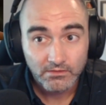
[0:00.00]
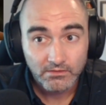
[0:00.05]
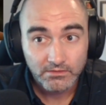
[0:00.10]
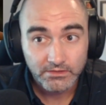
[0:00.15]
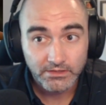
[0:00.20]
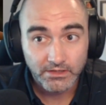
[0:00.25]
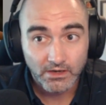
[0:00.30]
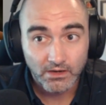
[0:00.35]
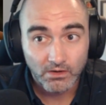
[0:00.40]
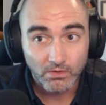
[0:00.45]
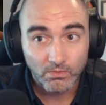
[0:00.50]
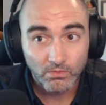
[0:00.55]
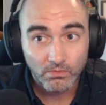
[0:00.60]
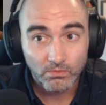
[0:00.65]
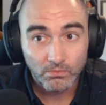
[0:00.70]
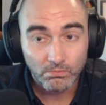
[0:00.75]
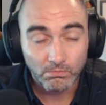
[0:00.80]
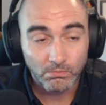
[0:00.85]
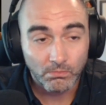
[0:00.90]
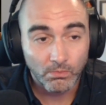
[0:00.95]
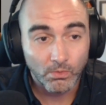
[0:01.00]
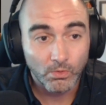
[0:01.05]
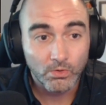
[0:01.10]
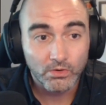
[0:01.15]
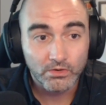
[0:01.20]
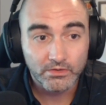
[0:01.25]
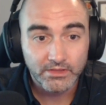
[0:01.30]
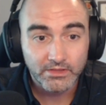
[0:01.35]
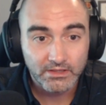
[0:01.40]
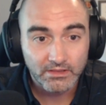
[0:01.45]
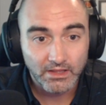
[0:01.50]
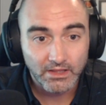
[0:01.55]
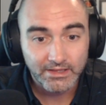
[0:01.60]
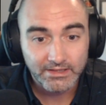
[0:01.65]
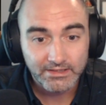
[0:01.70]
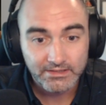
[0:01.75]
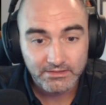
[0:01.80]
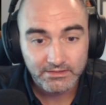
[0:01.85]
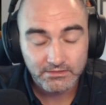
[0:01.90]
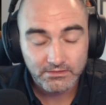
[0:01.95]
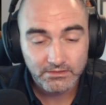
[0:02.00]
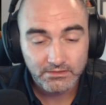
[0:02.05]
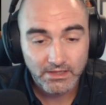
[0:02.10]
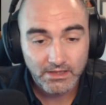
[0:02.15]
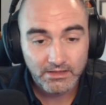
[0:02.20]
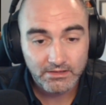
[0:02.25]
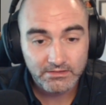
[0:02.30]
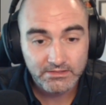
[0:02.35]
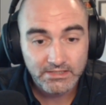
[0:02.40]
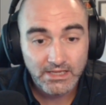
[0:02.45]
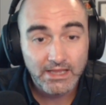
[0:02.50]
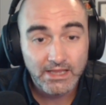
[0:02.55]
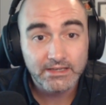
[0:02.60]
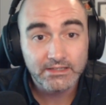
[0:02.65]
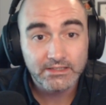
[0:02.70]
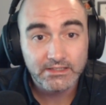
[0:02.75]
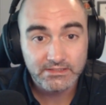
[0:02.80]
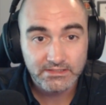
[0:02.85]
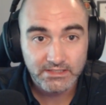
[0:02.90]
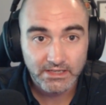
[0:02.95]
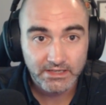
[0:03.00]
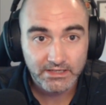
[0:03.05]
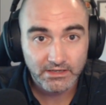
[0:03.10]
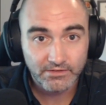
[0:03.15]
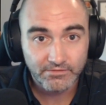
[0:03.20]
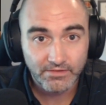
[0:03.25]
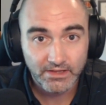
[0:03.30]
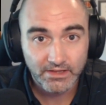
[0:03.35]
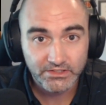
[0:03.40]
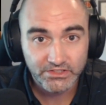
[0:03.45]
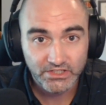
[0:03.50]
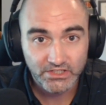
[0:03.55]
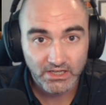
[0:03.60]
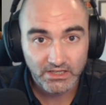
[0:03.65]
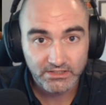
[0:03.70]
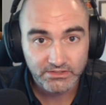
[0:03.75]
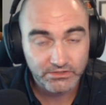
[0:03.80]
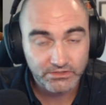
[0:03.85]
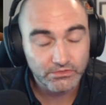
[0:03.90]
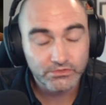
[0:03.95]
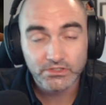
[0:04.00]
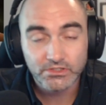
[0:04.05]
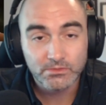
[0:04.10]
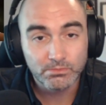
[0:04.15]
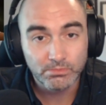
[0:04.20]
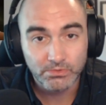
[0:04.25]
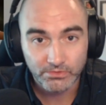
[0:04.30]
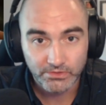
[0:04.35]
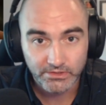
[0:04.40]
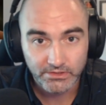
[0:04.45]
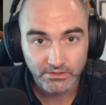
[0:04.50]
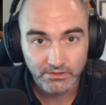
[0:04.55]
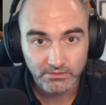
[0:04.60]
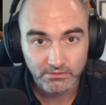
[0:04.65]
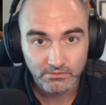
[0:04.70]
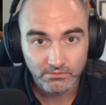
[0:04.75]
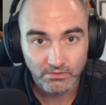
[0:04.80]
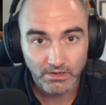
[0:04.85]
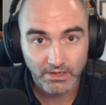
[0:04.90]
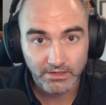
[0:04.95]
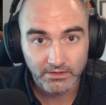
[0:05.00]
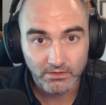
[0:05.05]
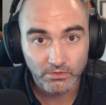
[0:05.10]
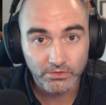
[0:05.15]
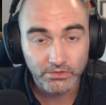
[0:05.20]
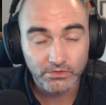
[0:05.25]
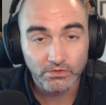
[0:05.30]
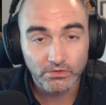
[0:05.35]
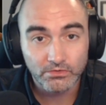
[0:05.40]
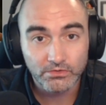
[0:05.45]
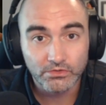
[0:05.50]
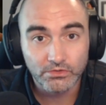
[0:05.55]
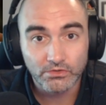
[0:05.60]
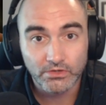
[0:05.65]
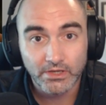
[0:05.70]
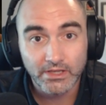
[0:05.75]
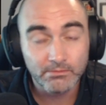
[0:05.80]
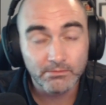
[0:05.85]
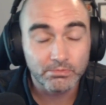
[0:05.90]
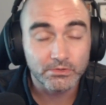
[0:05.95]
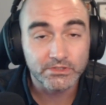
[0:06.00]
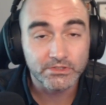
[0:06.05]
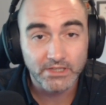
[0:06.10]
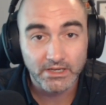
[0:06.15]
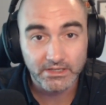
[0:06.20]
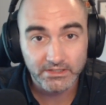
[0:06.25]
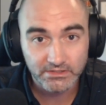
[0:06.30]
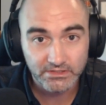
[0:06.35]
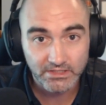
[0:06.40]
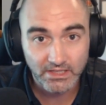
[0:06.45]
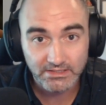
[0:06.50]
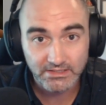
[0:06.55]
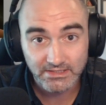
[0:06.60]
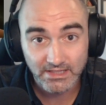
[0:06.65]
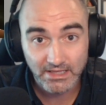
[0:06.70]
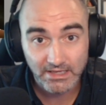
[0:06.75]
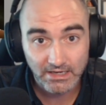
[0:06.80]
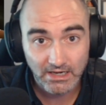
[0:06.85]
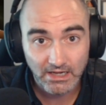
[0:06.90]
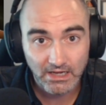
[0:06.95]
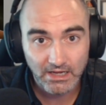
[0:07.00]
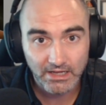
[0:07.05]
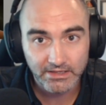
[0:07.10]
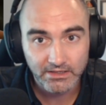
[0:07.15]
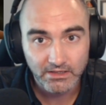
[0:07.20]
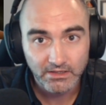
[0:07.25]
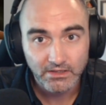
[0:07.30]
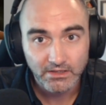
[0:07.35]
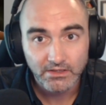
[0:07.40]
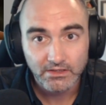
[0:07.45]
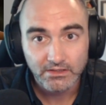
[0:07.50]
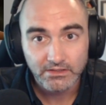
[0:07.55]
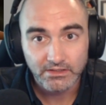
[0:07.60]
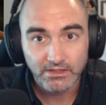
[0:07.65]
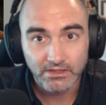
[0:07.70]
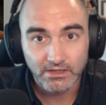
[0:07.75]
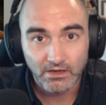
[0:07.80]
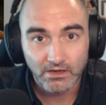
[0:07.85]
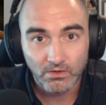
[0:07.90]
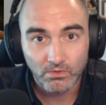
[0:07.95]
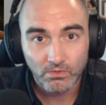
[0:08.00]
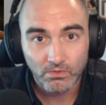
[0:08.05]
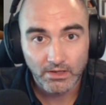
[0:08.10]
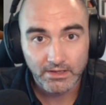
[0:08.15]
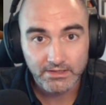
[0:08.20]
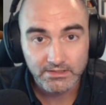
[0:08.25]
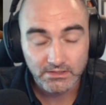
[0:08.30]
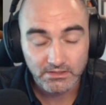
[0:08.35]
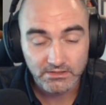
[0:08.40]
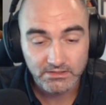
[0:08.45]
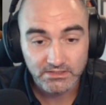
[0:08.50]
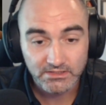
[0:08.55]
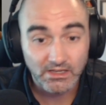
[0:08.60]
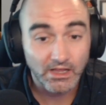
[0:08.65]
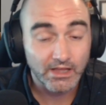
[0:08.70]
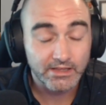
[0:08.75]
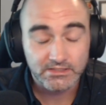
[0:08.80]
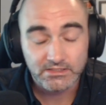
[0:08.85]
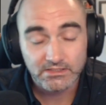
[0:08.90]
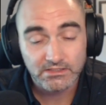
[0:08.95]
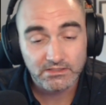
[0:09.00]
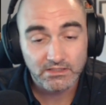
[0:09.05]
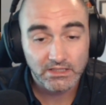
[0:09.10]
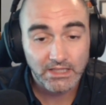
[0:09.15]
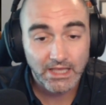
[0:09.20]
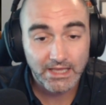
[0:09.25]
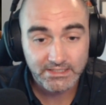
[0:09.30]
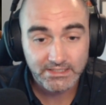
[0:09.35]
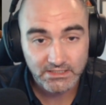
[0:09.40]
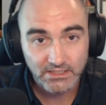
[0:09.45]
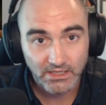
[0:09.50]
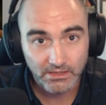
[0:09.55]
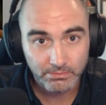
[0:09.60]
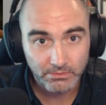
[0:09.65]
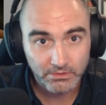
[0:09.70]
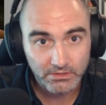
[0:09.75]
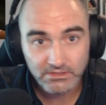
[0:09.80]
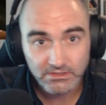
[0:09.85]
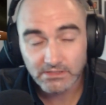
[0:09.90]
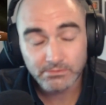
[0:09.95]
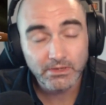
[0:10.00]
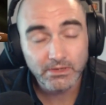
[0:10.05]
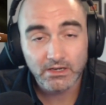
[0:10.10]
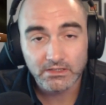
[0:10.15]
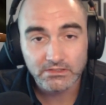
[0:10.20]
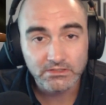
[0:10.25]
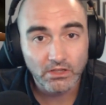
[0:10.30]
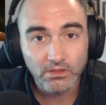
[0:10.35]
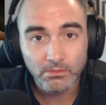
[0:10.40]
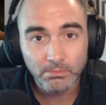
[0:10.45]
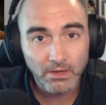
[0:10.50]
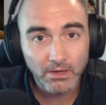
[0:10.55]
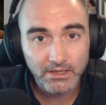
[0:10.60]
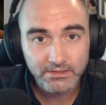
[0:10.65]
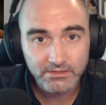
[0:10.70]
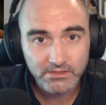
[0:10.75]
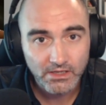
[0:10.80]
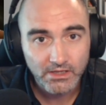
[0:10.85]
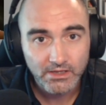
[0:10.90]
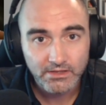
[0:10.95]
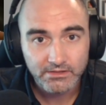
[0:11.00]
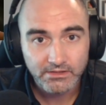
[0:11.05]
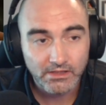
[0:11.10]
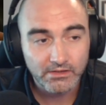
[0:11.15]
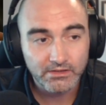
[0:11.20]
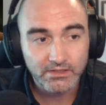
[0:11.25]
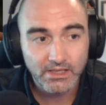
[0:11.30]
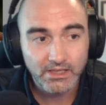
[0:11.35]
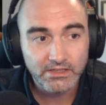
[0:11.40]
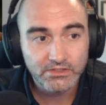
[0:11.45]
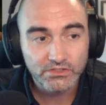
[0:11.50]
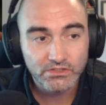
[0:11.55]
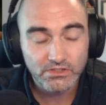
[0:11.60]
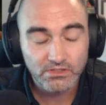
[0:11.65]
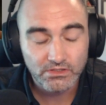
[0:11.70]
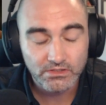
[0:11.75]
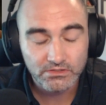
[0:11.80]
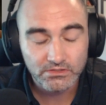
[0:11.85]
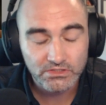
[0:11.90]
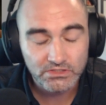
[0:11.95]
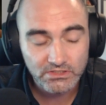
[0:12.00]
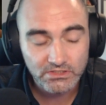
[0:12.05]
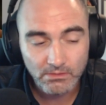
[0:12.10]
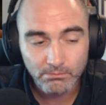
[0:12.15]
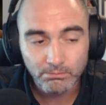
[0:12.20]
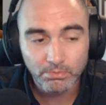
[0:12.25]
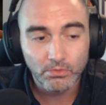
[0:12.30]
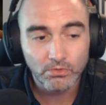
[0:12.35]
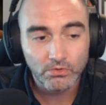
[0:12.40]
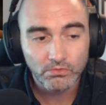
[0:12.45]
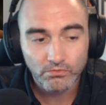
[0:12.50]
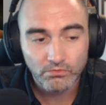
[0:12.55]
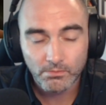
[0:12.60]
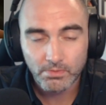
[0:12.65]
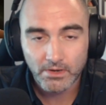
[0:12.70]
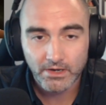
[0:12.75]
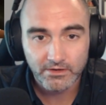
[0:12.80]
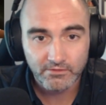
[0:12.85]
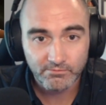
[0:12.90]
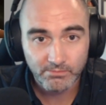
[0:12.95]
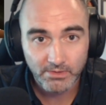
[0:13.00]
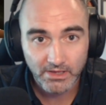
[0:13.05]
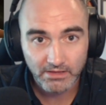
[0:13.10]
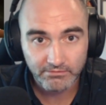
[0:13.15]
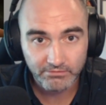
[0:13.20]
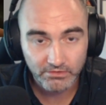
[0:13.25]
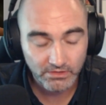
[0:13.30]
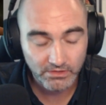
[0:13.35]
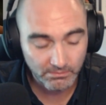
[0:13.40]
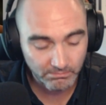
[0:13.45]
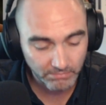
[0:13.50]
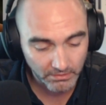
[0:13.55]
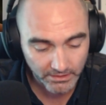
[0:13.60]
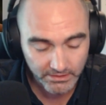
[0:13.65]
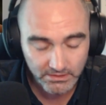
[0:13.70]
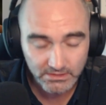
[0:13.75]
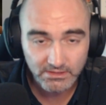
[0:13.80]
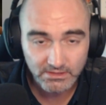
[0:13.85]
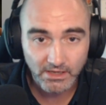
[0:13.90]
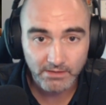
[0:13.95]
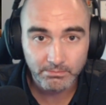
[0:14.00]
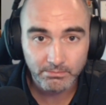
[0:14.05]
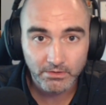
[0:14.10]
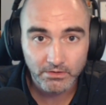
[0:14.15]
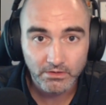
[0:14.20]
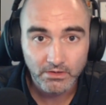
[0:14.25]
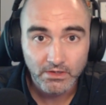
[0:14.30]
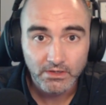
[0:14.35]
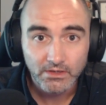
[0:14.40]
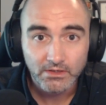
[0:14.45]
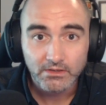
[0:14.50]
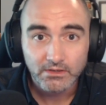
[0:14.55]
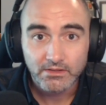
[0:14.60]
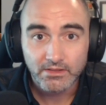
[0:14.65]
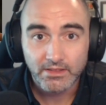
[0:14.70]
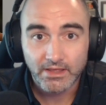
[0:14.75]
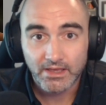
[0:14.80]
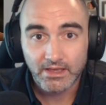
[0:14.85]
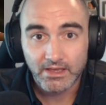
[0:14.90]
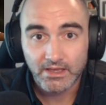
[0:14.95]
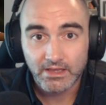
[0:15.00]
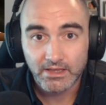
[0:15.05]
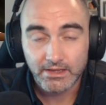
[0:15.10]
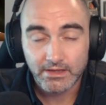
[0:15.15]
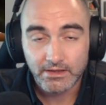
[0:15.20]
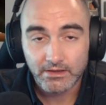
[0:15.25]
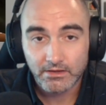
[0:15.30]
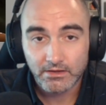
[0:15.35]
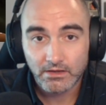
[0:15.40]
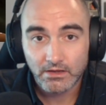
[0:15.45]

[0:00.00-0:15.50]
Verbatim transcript: you know, more than like 10 consecutive headshots, you're just booted, right? Or your your hit percentage gets that high you know, as a as class sniper. Because let's be honest, all the bots they engage in is simple repetitive behavior. They play sniper, they